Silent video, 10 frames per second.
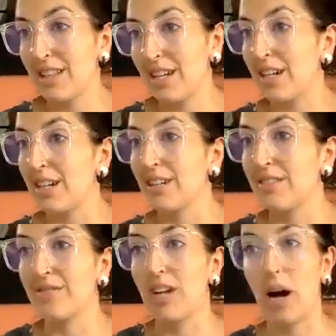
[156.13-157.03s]
in their
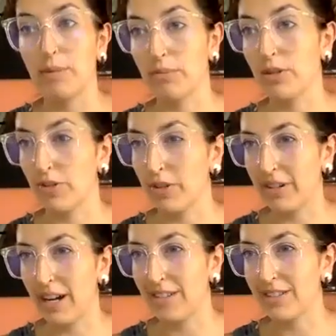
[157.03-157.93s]
optimal
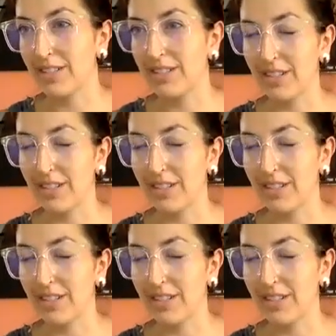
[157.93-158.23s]
growing grounds.